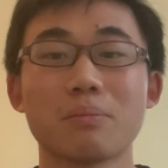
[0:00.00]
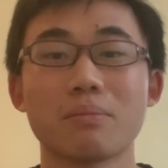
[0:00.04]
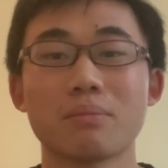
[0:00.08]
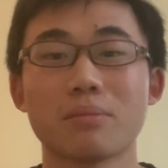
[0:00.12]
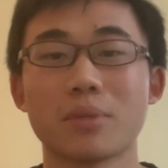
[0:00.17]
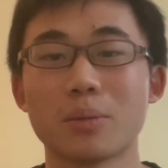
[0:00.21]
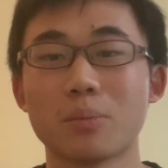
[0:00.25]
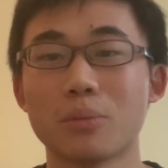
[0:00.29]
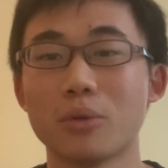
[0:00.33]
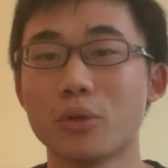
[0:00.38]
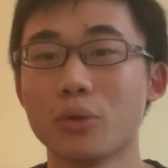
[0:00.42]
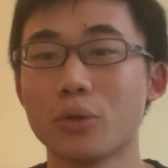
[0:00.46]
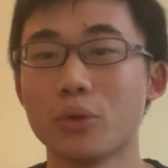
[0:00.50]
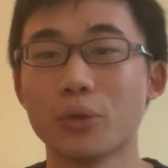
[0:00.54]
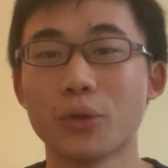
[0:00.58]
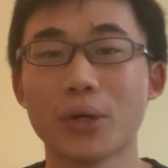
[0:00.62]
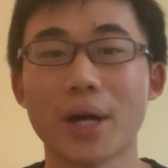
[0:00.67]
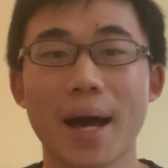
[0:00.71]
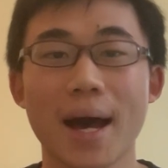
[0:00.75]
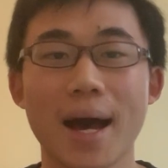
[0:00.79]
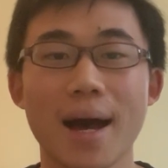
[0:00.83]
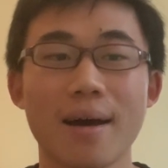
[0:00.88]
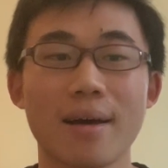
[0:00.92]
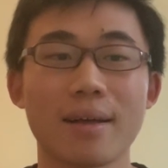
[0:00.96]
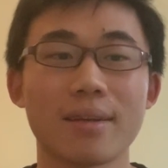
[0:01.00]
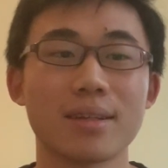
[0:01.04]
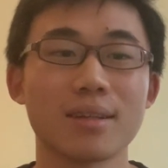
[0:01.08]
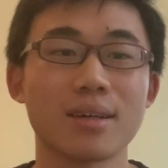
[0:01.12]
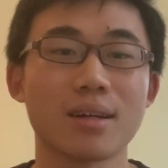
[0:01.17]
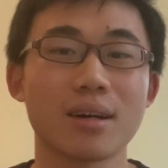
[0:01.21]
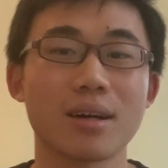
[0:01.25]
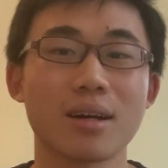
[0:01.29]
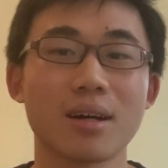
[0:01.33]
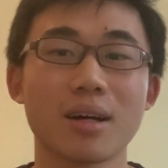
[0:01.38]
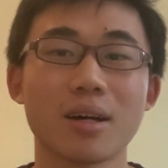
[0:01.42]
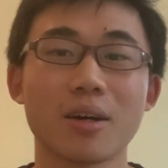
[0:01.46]
people who had
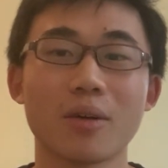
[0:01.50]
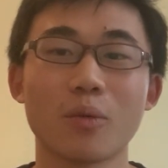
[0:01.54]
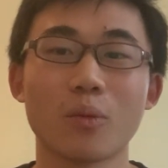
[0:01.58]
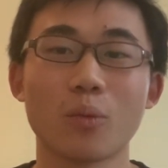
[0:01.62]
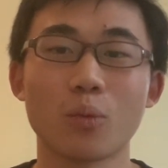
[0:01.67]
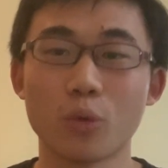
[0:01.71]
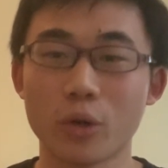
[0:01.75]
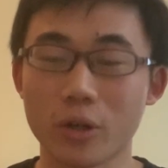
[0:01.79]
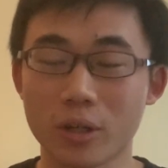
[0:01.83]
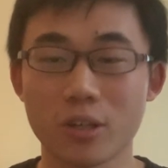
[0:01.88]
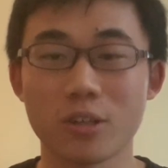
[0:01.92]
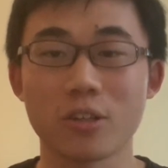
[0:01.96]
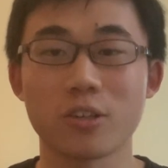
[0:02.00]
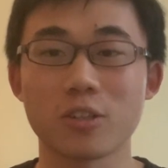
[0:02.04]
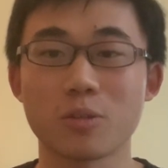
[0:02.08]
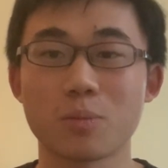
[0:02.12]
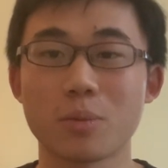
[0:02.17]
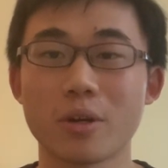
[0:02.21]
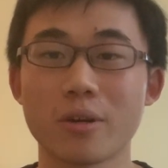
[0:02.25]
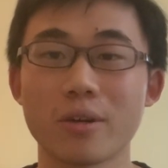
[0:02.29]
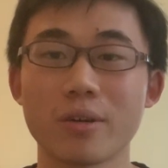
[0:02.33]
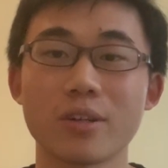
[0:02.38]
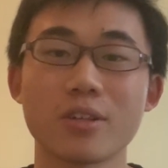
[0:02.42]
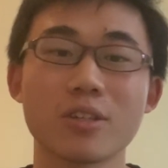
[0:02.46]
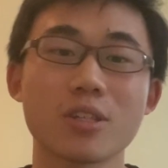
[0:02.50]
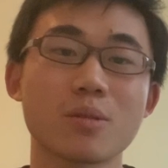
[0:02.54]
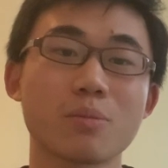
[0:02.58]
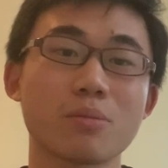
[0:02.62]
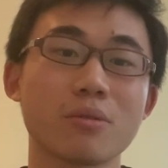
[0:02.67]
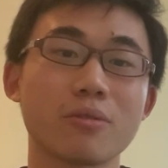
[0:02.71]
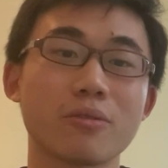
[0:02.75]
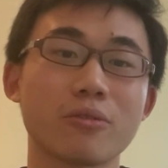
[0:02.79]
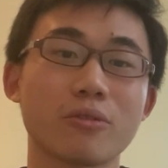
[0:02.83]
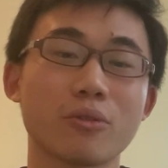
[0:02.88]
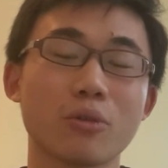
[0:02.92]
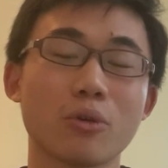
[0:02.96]
um, work experience
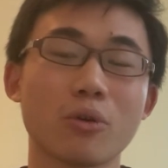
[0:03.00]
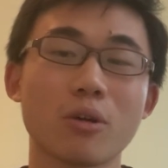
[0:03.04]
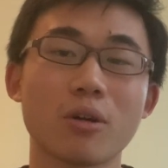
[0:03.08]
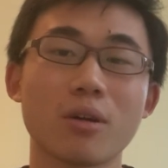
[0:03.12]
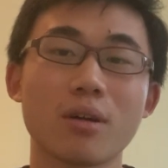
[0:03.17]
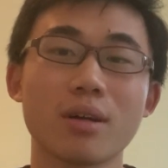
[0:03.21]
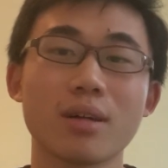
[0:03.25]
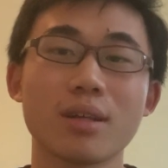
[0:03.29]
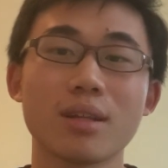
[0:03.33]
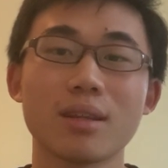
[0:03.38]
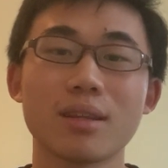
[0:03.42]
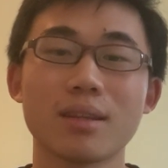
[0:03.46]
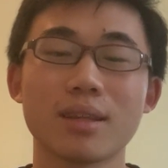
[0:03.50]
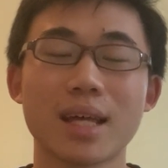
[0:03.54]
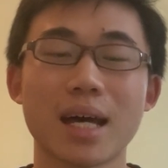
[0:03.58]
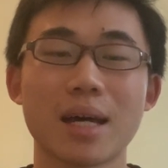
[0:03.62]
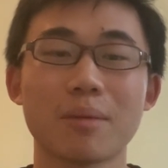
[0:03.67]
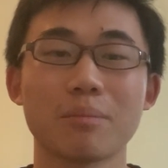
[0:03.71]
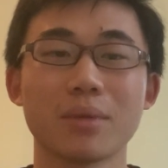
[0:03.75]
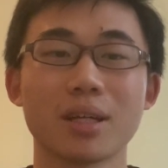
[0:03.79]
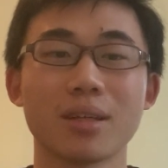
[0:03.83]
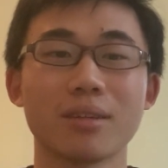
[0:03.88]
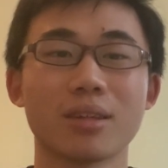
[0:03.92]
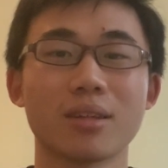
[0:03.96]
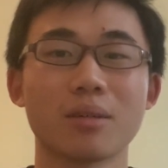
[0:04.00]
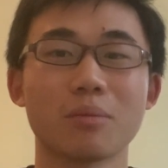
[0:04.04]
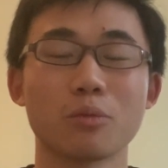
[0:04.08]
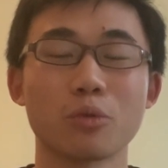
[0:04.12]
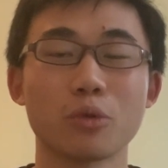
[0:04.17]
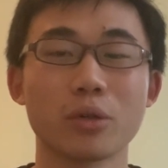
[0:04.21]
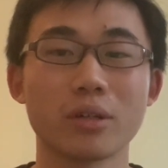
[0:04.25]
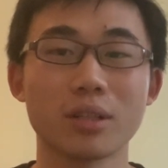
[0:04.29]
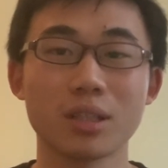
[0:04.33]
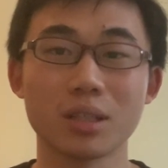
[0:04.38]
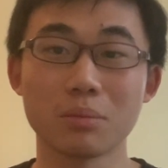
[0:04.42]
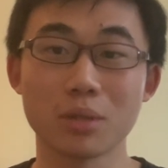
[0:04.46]
before that made them
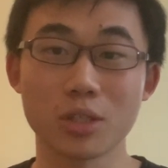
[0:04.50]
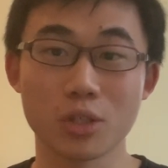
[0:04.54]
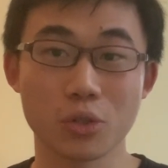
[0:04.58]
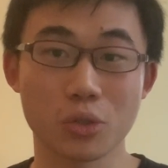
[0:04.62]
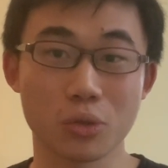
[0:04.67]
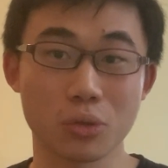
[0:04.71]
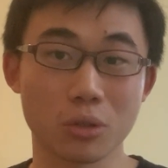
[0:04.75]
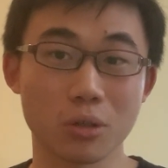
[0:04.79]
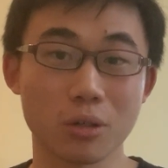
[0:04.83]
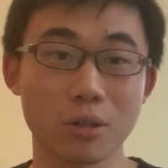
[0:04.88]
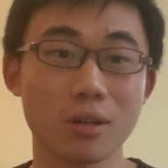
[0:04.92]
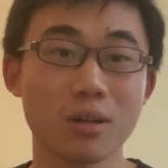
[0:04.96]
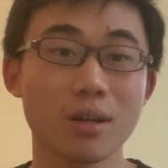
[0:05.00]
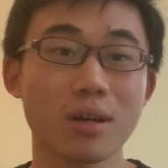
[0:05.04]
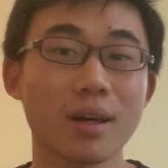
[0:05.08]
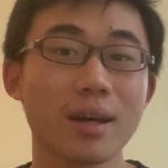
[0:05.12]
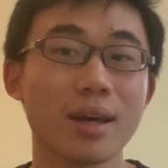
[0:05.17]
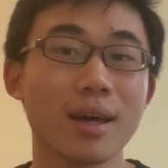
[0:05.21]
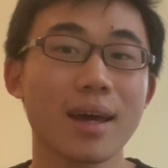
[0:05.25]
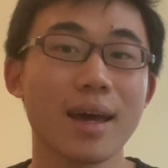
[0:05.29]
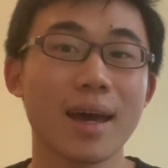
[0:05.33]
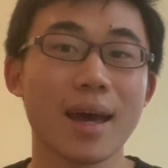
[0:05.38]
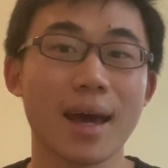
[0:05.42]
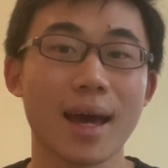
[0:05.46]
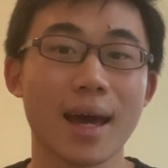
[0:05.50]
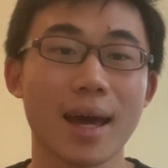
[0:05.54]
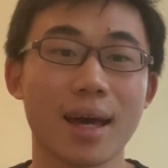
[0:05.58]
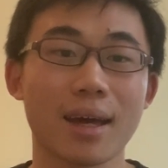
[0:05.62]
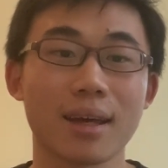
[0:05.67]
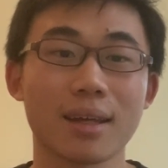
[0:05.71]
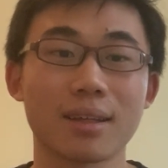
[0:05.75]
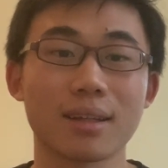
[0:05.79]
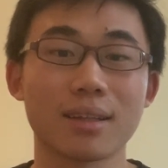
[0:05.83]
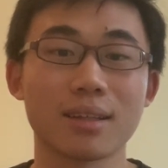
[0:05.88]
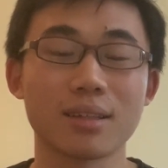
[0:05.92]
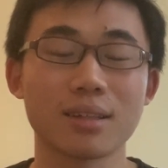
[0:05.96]
really mature
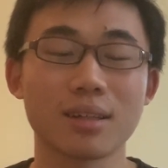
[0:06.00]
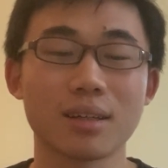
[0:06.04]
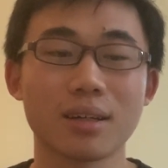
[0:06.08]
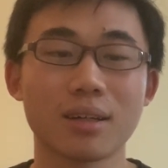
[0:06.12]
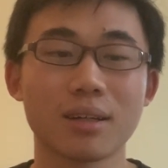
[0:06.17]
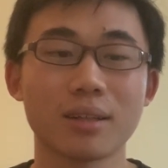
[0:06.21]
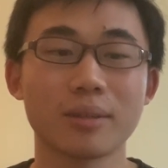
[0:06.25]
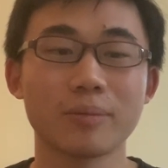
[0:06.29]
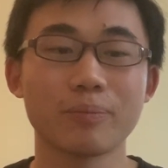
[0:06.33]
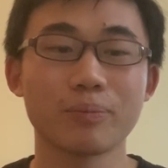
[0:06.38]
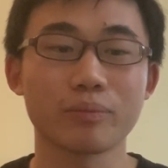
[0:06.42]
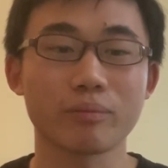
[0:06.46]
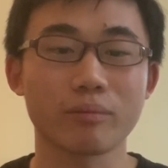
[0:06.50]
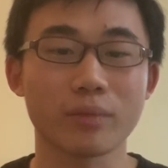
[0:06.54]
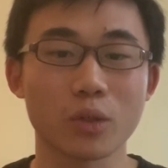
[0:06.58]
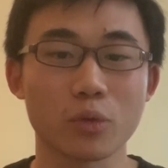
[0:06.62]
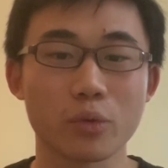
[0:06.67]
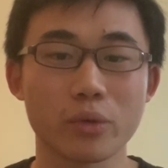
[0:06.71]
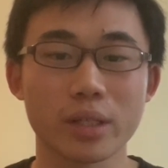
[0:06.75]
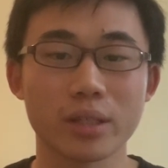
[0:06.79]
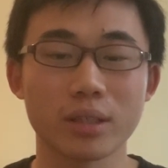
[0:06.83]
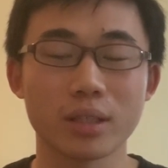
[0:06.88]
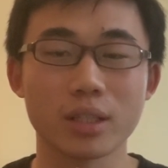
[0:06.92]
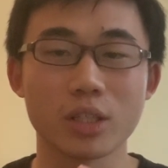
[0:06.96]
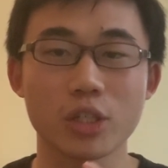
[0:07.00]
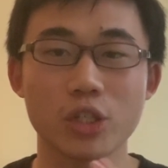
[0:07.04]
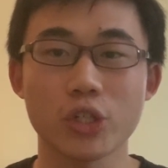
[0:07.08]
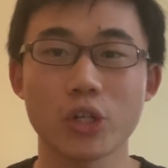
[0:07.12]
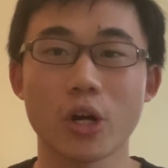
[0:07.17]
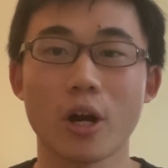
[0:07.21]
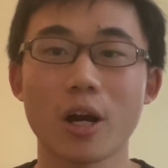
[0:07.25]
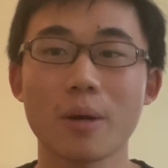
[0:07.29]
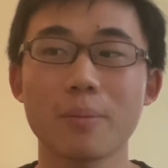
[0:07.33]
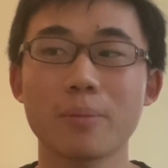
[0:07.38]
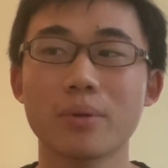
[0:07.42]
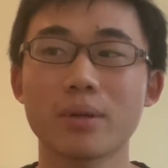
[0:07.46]
and um, really
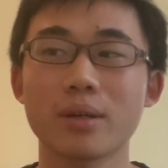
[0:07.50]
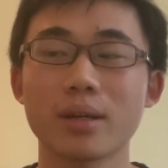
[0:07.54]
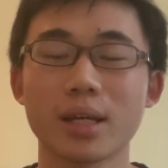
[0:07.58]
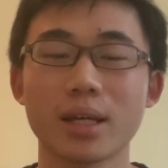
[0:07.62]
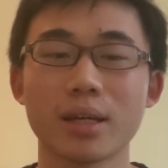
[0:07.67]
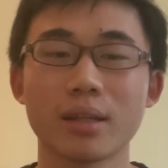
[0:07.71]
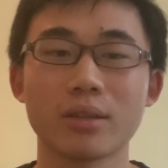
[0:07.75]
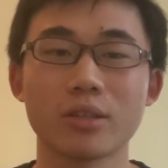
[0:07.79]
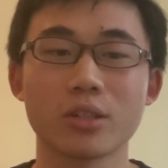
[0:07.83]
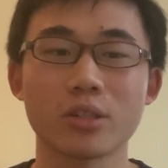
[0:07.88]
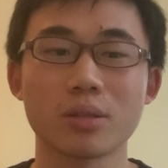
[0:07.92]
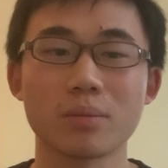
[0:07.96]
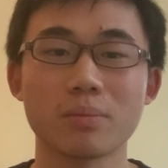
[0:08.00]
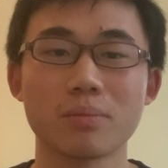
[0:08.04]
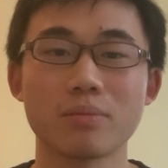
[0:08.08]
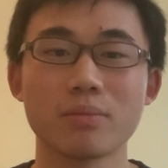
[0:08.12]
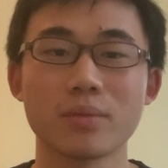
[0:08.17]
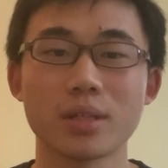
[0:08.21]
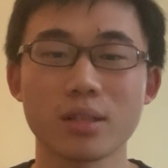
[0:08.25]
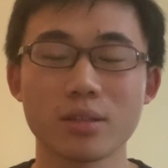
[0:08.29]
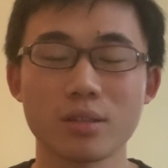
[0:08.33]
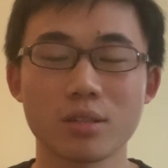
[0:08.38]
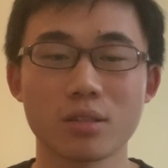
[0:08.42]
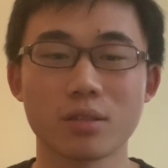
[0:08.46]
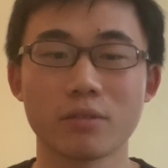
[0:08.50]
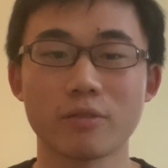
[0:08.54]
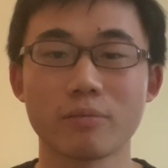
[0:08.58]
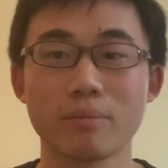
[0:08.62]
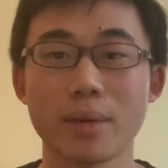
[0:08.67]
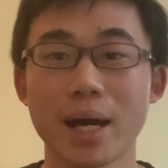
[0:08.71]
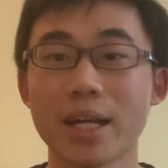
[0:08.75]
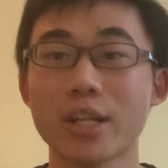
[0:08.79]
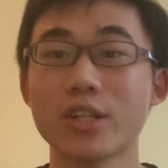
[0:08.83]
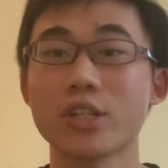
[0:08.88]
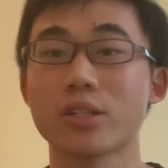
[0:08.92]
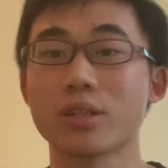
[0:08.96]
sharp in terms of
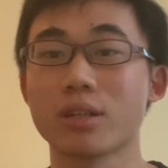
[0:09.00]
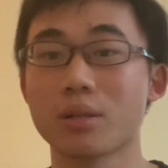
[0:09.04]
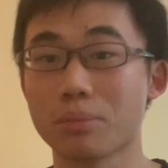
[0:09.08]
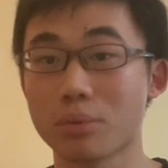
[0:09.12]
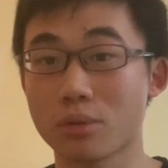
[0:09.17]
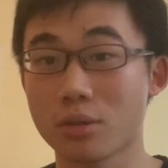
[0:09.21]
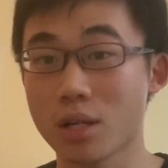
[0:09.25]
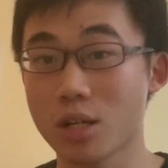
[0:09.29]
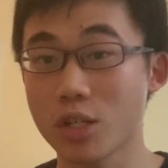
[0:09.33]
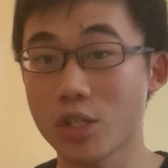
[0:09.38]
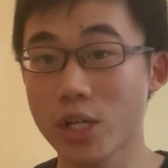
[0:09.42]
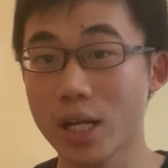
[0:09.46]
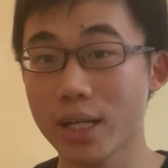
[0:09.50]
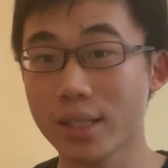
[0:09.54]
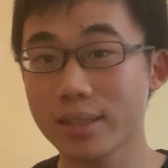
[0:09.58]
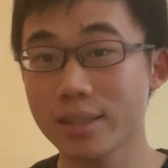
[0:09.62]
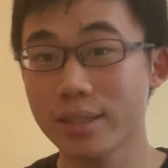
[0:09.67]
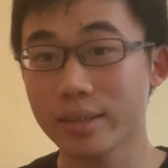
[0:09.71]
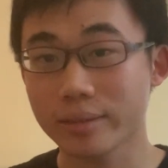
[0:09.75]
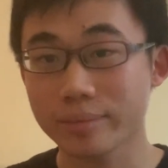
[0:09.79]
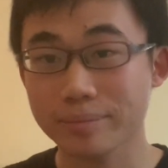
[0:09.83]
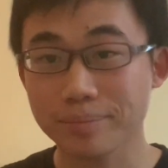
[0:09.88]
managing a project